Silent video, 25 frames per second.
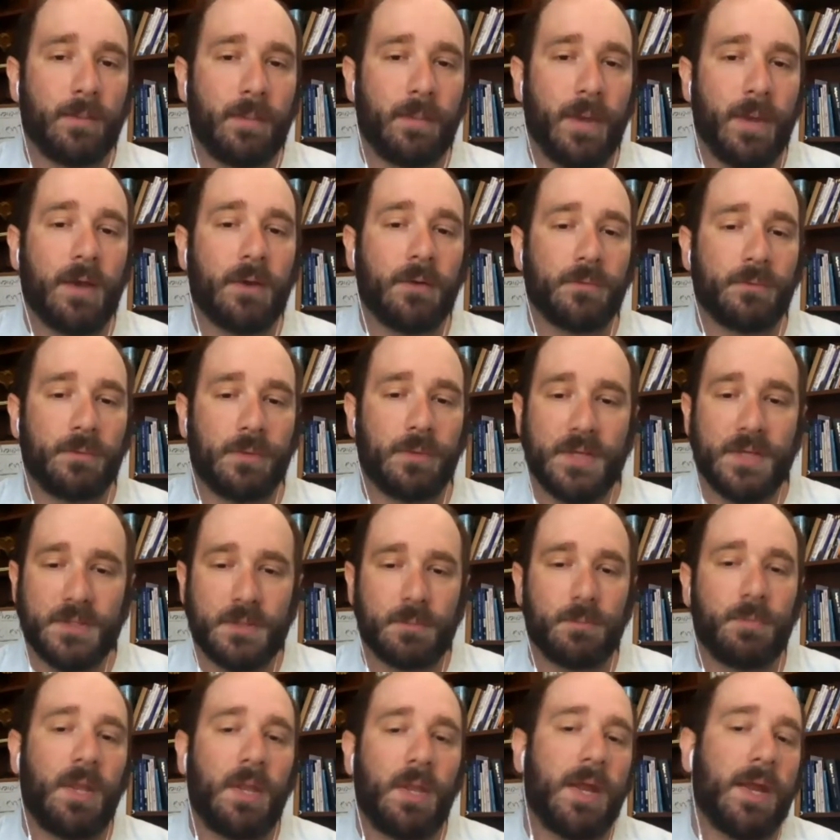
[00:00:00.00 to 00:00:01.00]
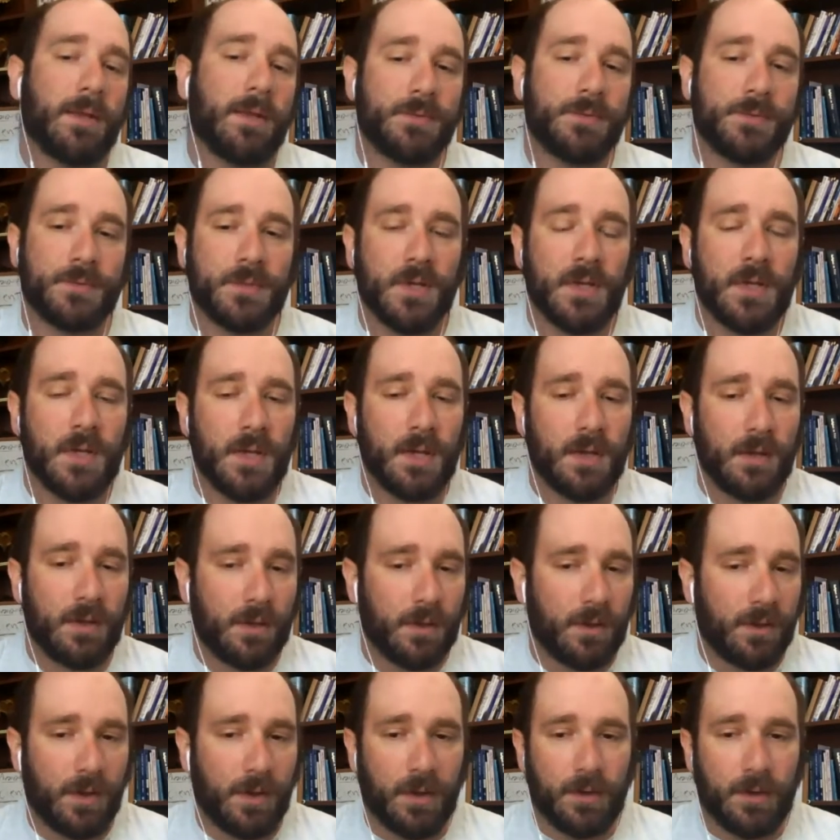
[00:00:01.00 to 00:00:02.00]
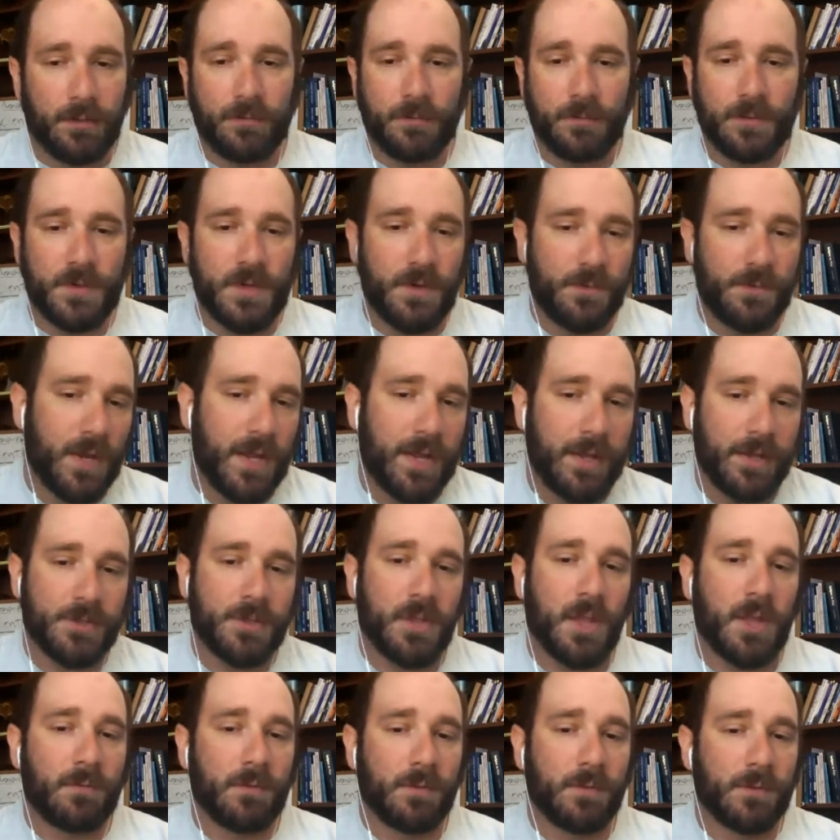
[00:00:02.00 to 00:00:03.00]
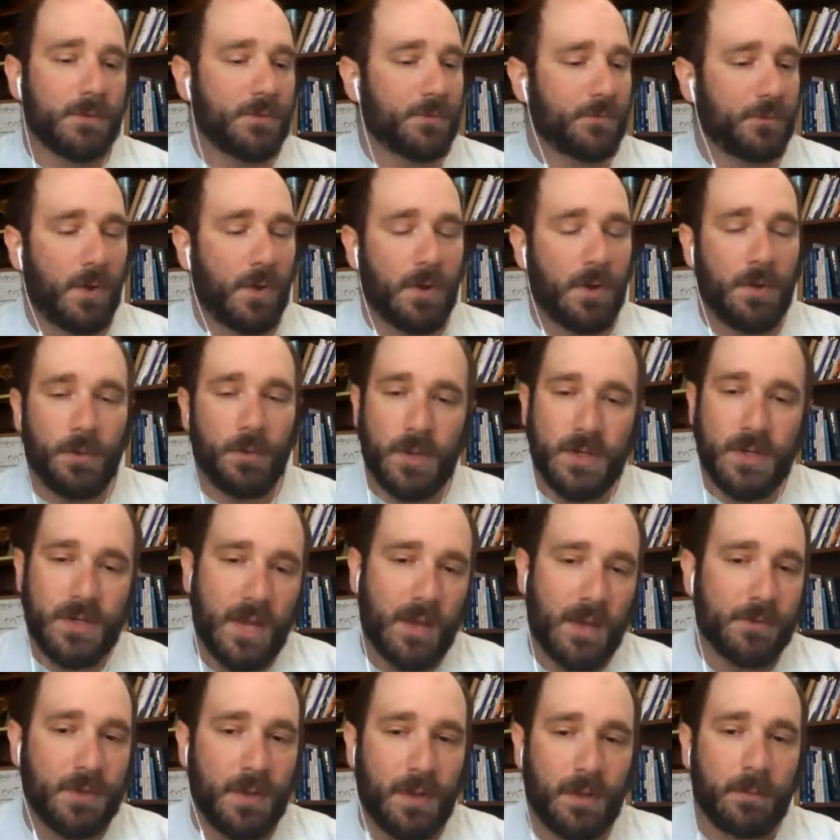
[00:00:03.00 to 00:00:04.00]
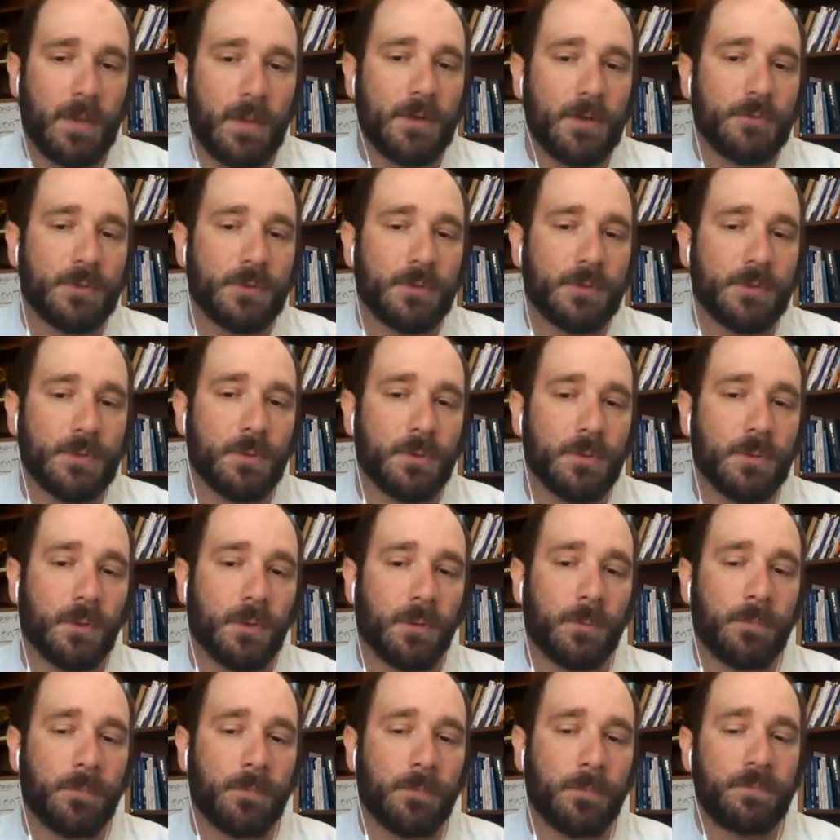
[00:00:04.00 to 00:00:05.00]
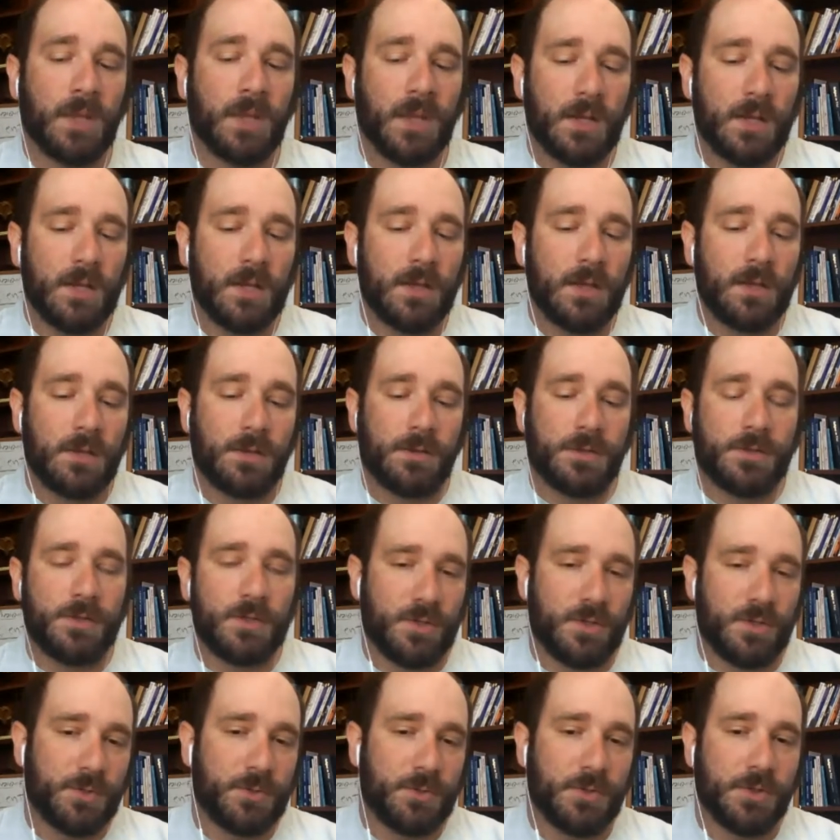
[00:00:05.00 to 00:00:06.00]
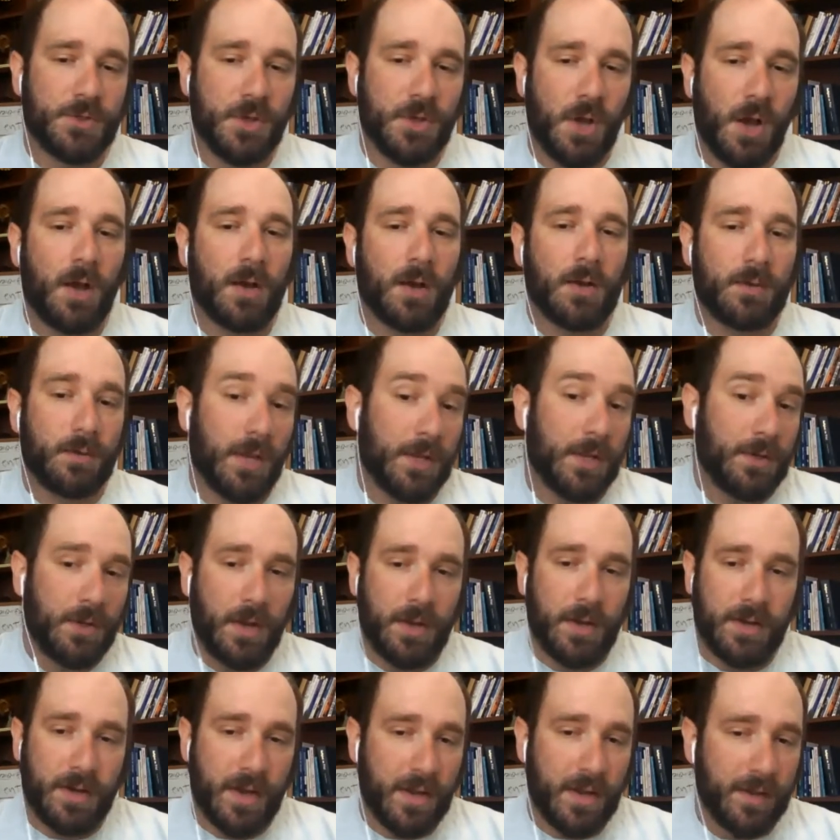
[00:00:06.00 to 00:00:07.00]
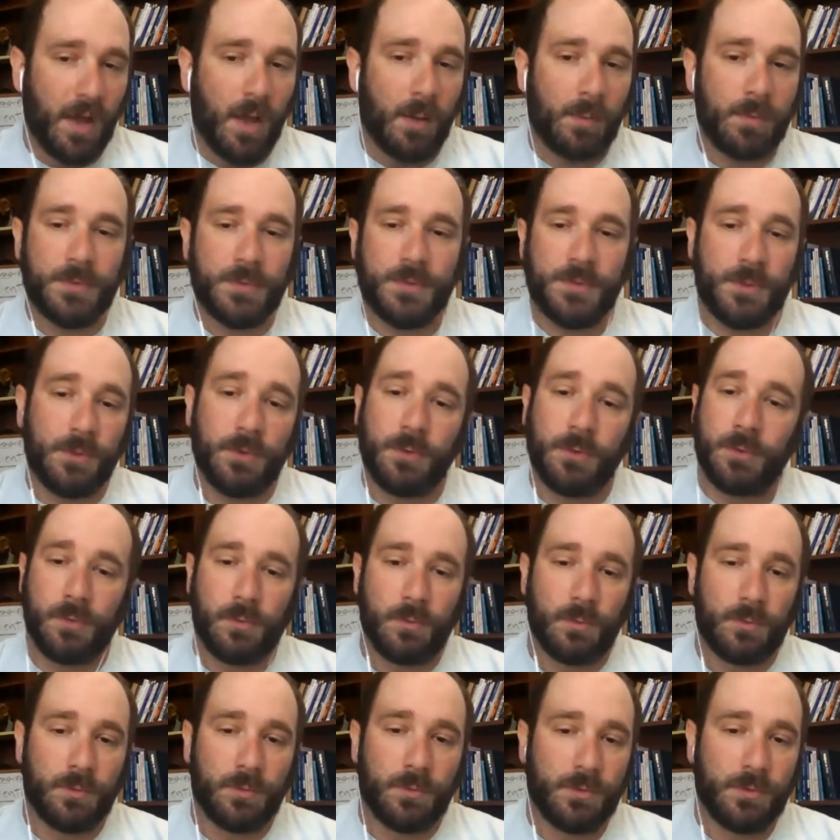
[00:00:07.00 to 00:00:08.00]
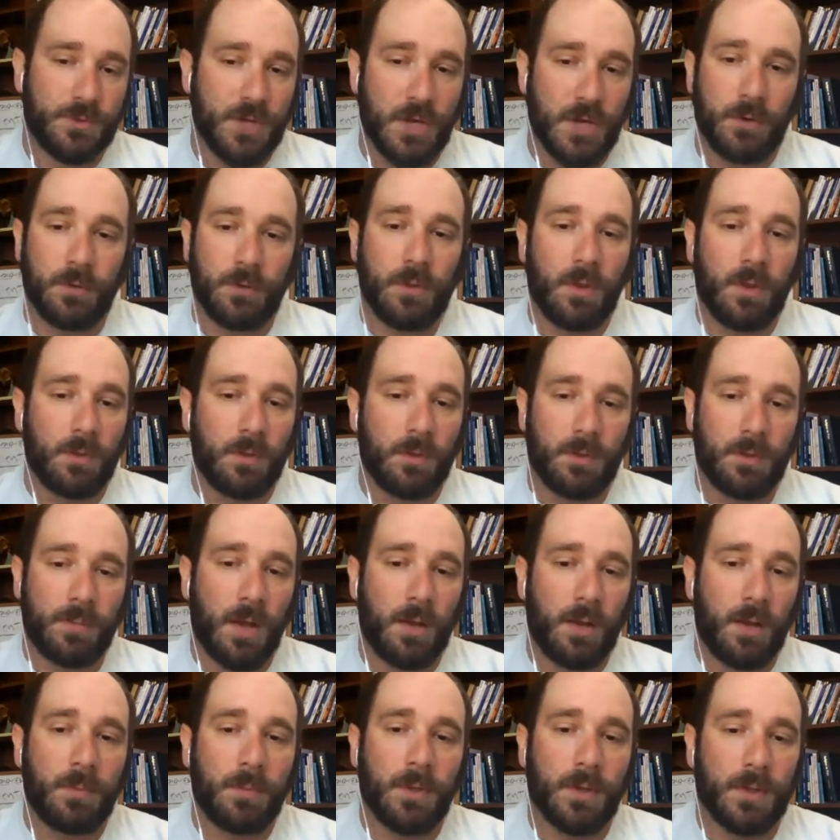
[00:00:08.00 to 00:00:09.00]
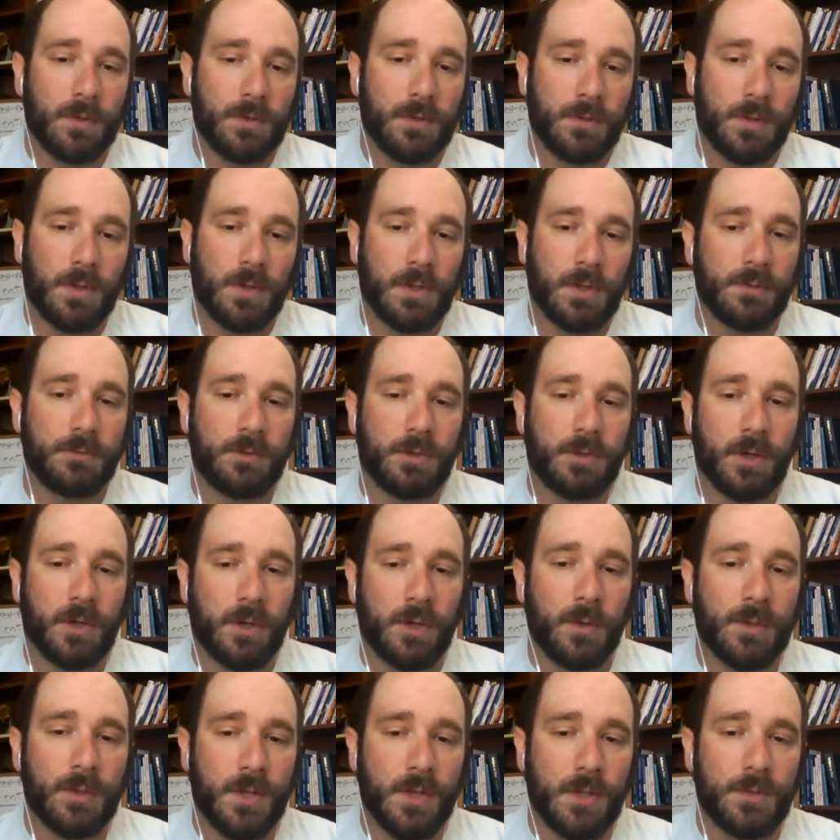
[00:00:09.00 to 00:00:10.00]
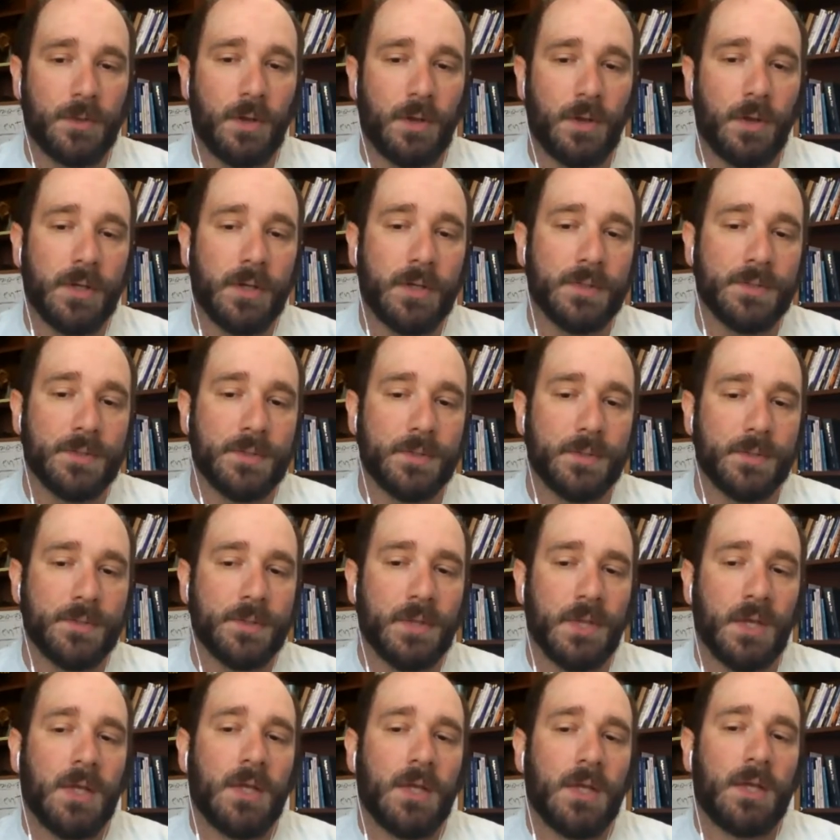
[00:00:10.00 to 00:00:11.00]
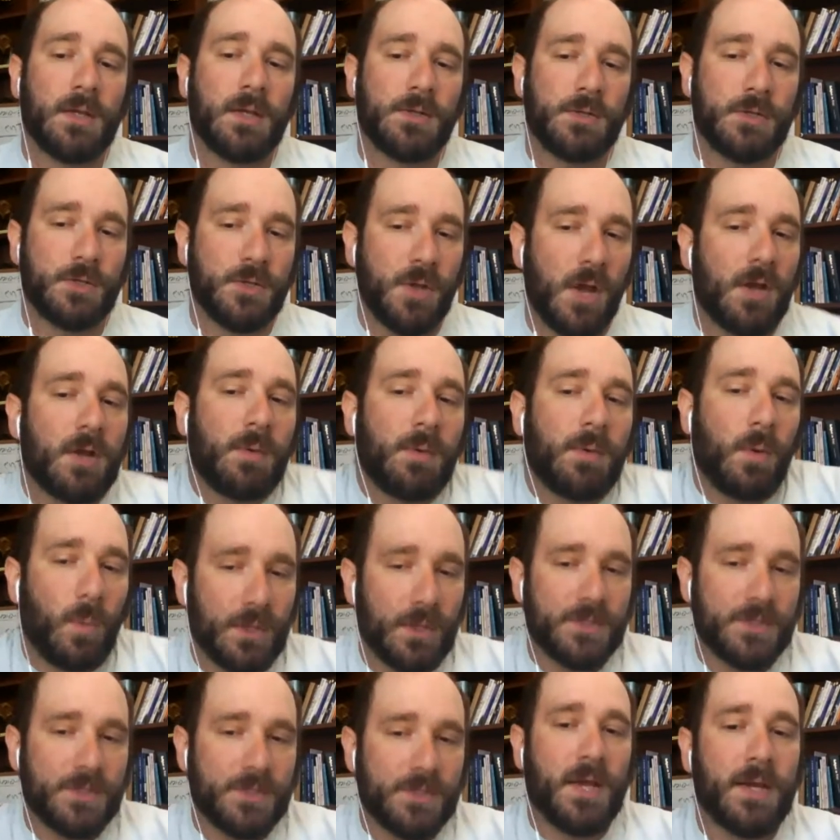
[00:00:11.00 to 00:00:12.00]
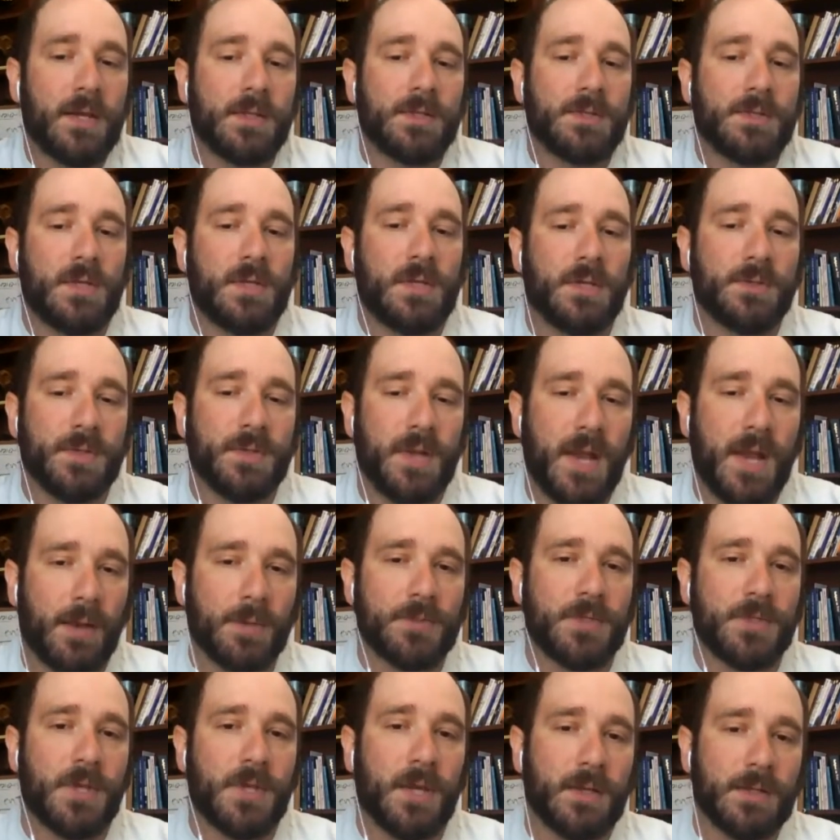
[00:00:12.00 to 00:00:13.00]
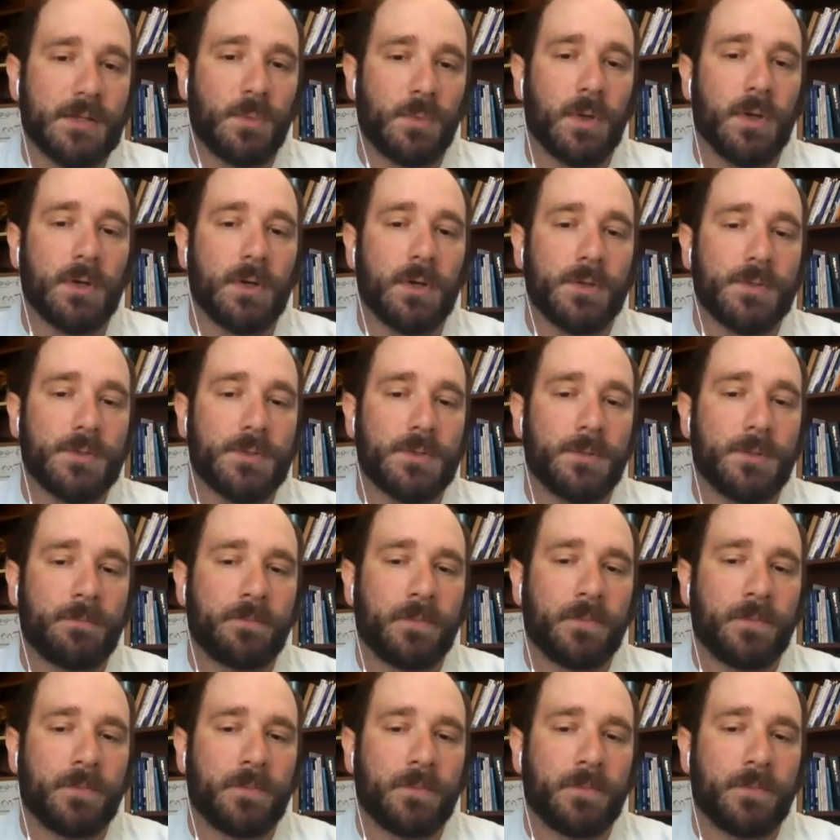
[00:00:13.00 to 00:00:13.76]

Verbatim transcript: about lesson plans uh, for different age levels, all the way down to elementary school, to to talk and, and up to general public, uh, you know, adult audiences, to talk about what science is and how science works